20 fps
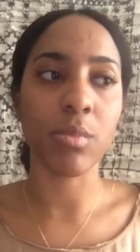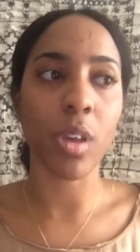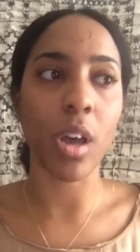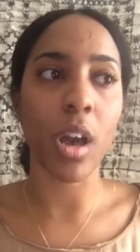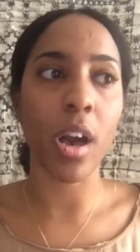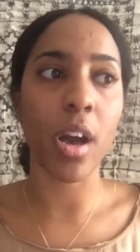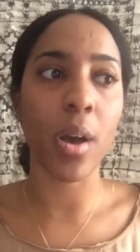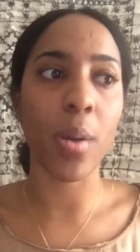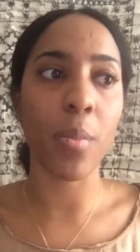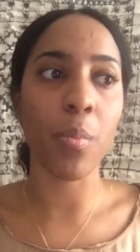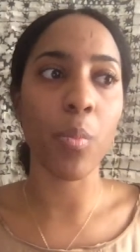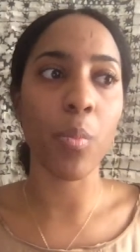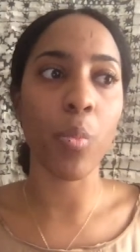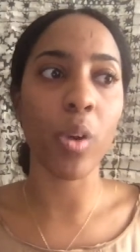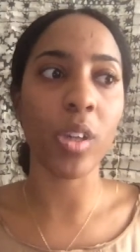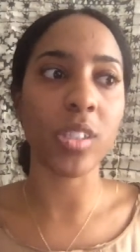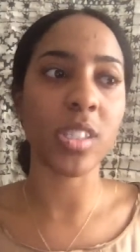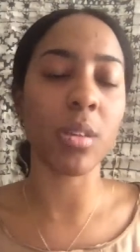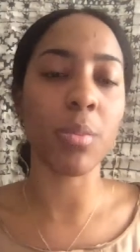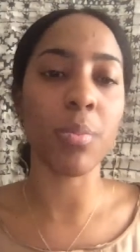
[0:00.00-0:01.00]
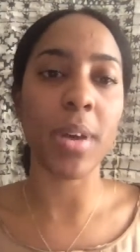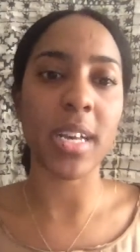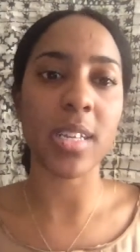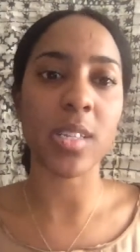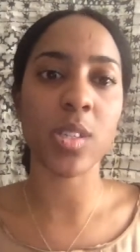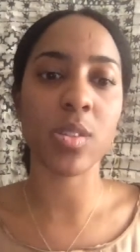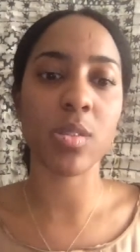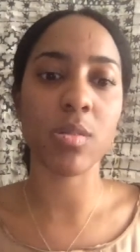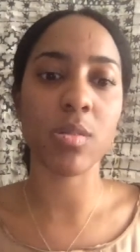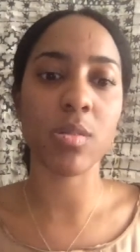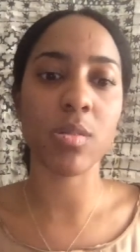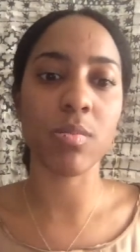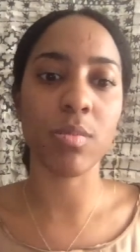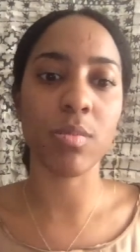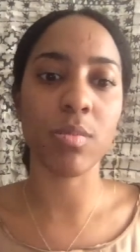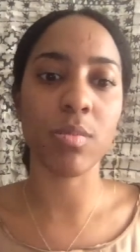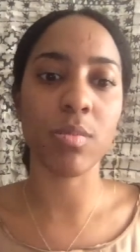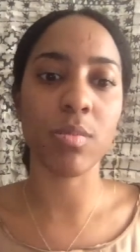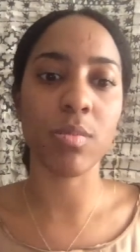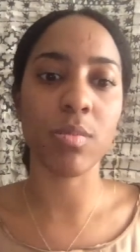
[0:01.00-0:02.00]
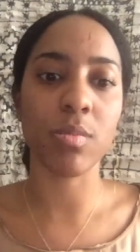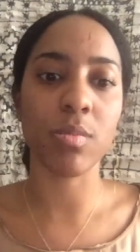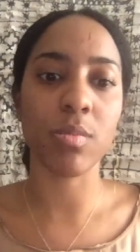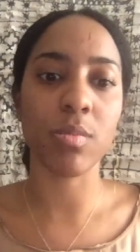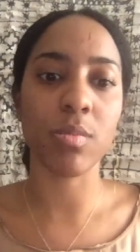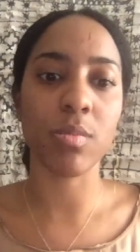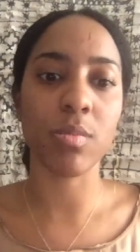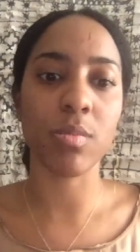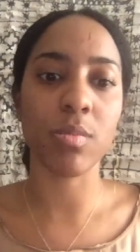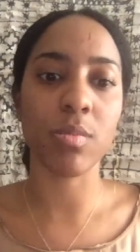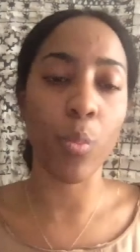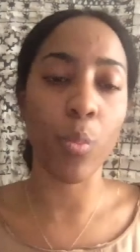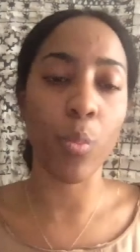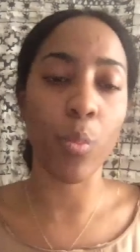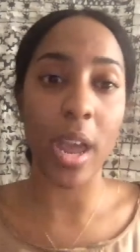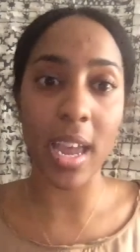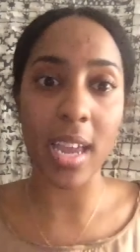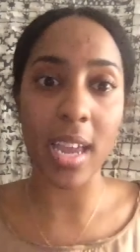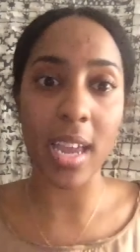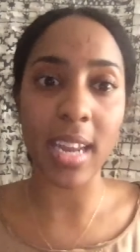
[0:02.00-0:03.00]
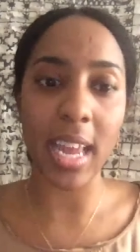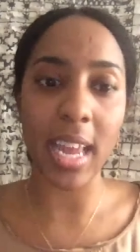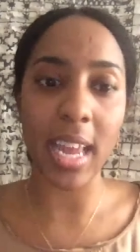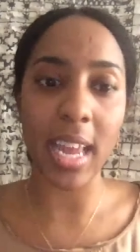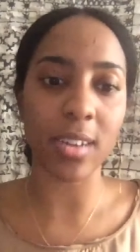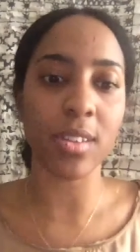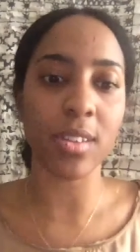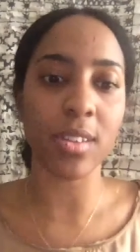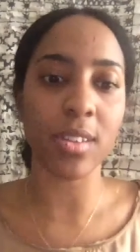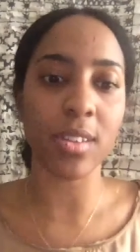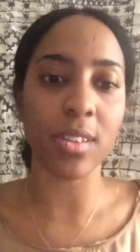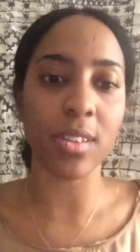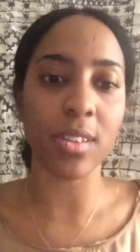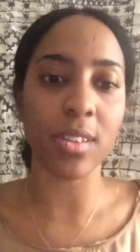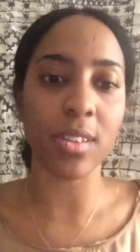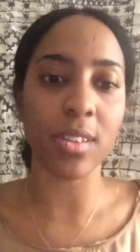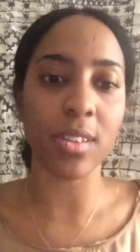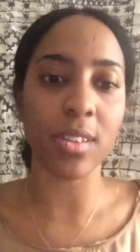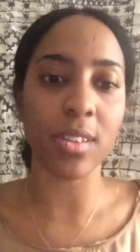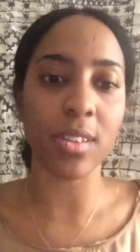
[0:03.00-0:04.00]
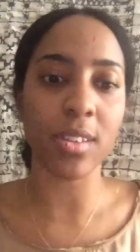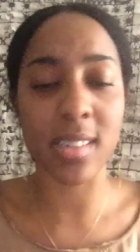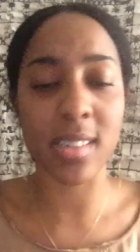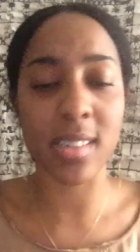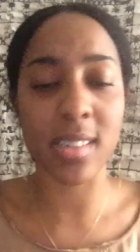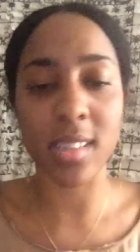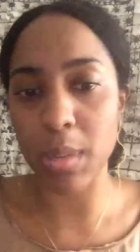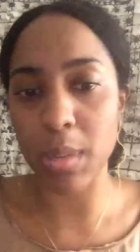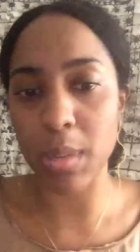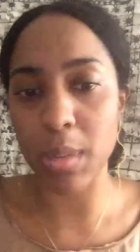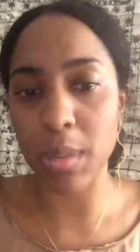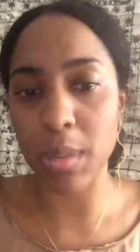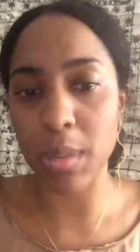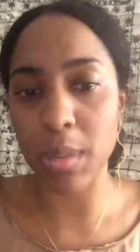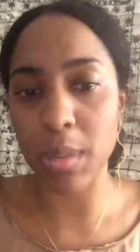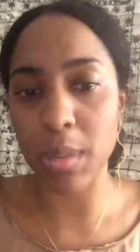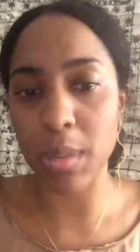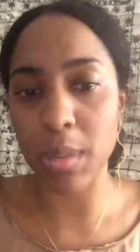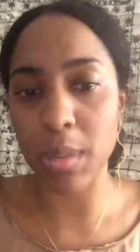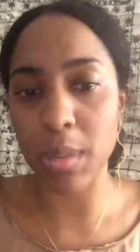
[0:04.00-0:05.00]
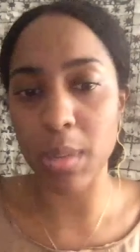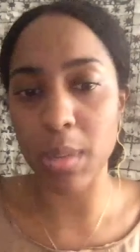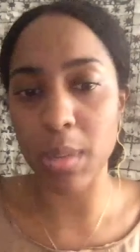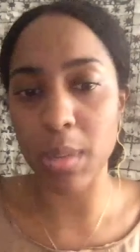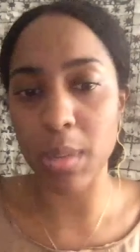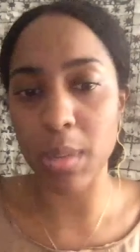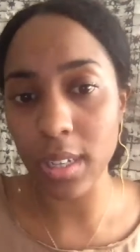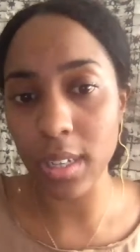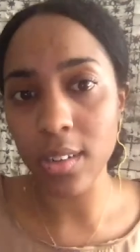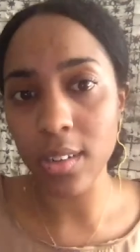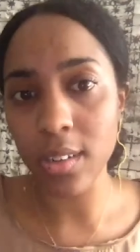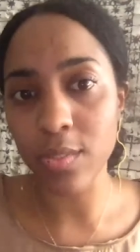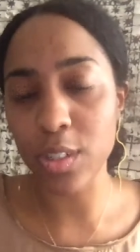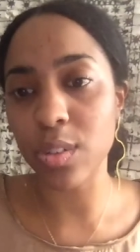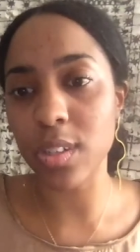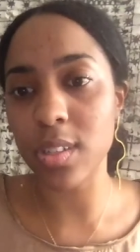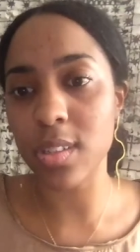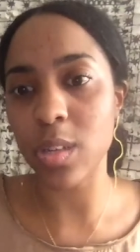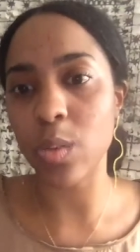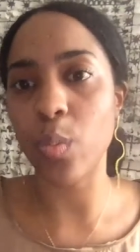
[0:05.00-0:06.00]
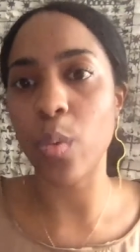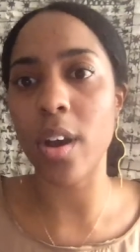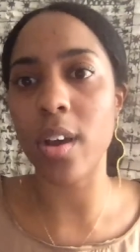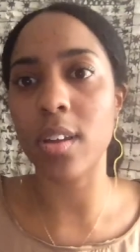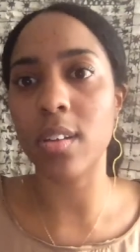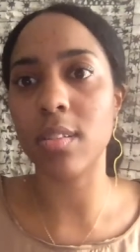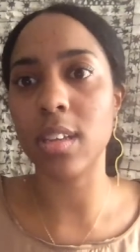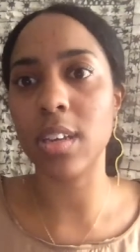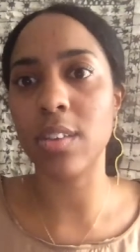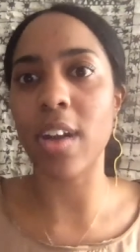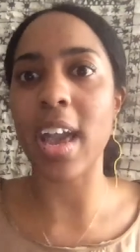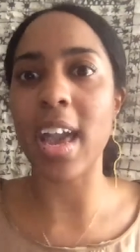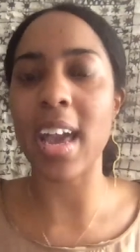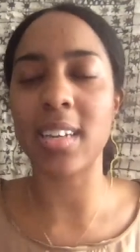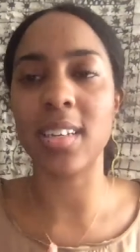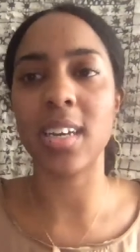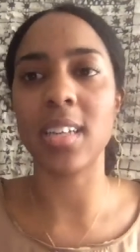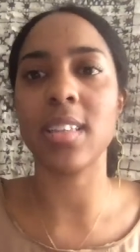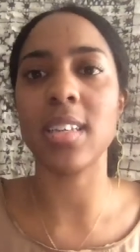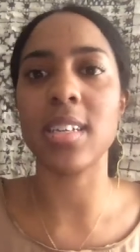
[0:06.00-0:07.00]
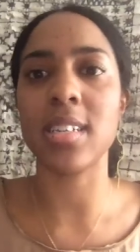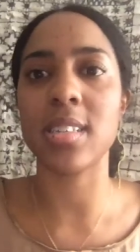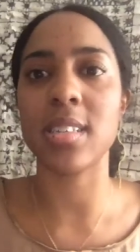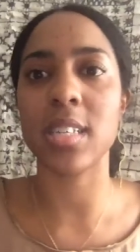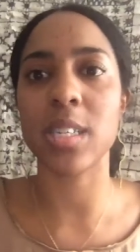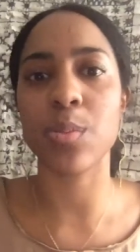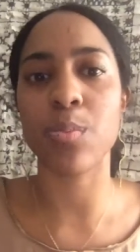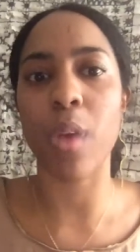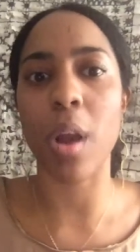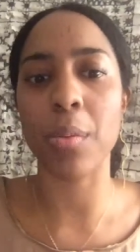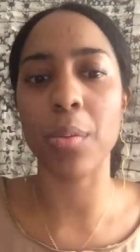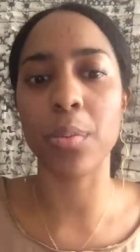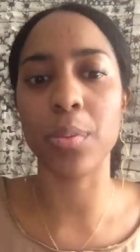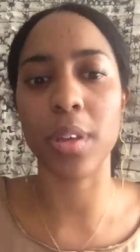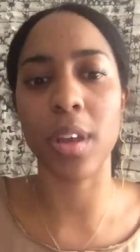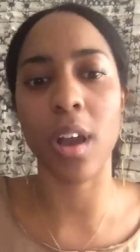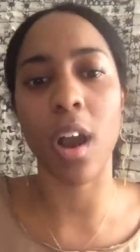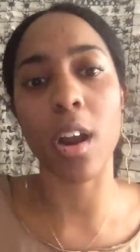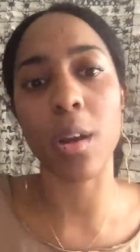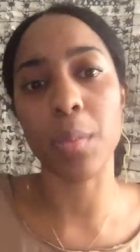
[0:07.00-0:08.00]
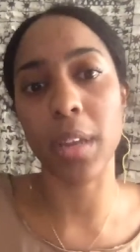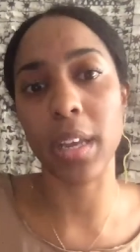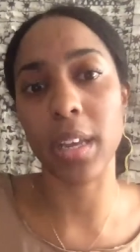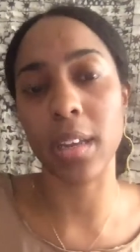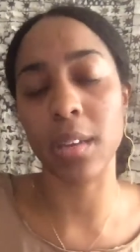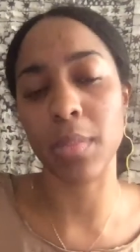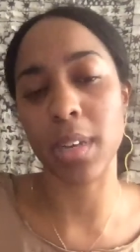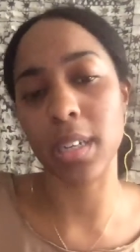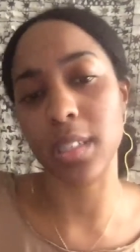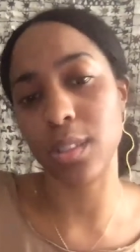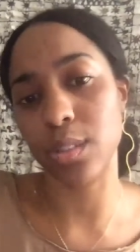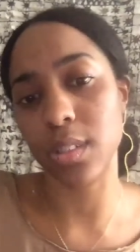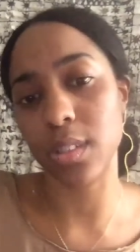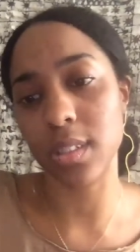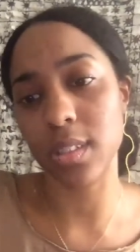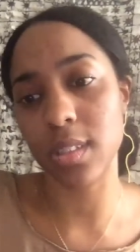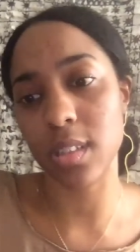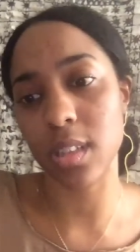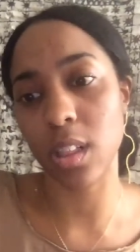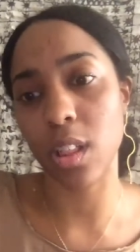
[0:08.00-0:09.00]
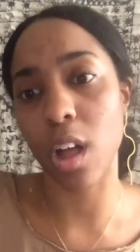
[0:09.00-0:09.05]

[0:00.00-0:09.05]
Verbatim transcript: um, what's the best you know, way to handle this that is going to be most equitable for students and what if I had done this is probably harming my students in the